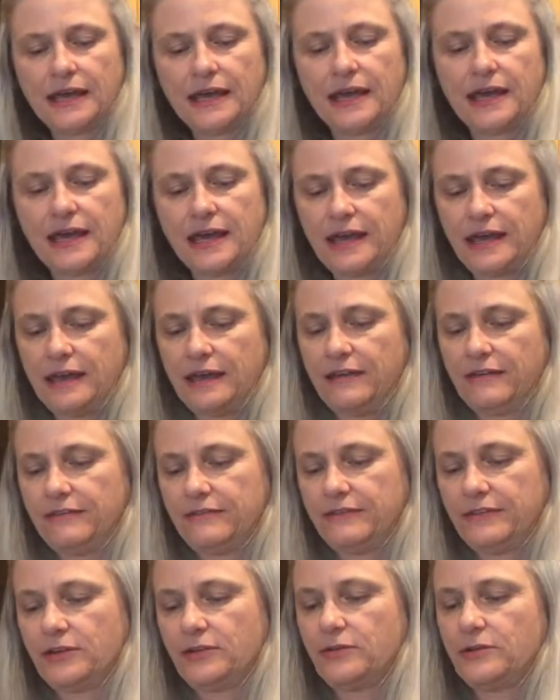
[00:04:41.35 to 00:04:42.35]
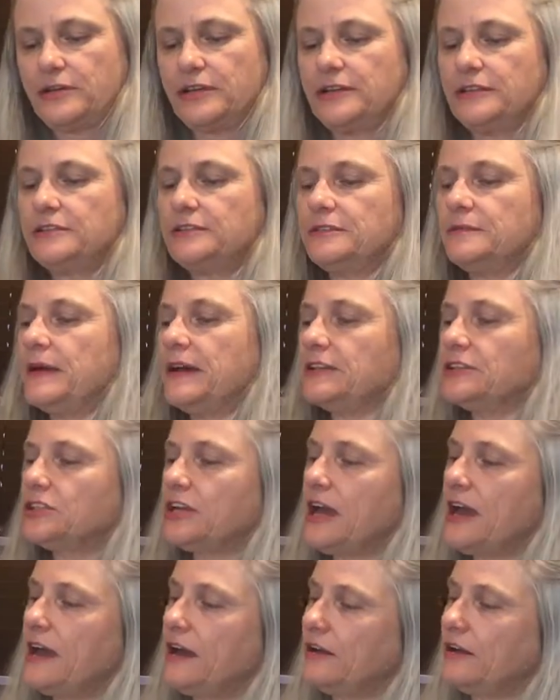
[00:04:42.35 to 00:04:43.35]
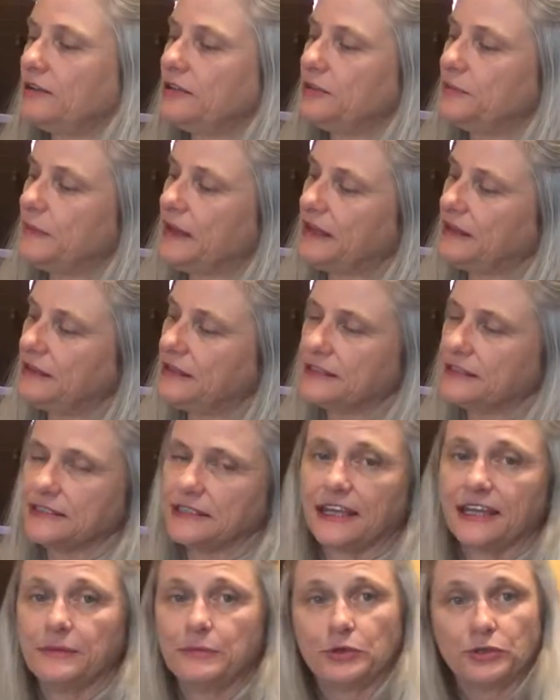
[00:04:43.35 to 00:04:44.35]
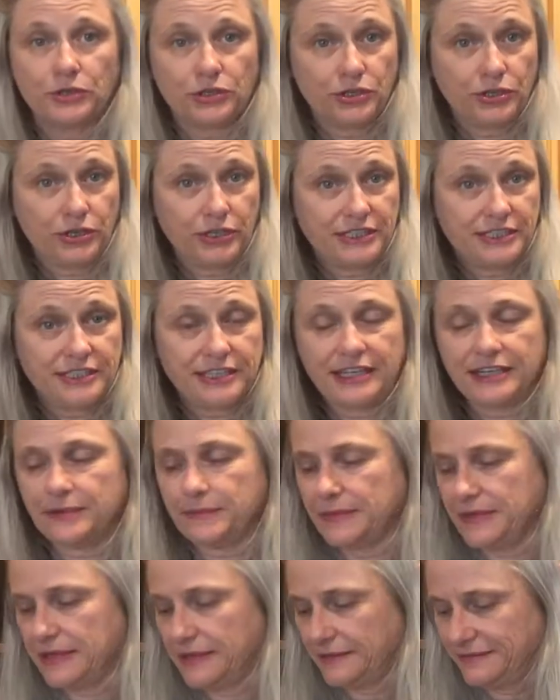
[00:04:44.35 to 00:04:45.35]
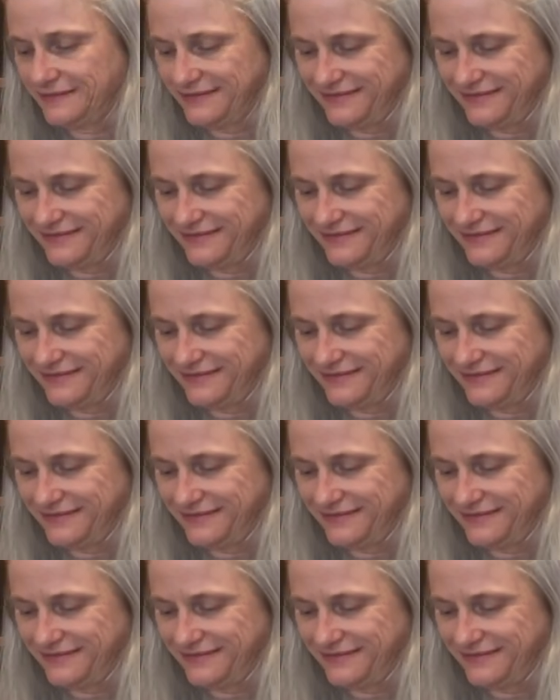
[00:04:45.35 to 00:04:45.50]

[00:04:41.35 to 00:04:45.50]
I have, according to my child who made this label, good cinnamon.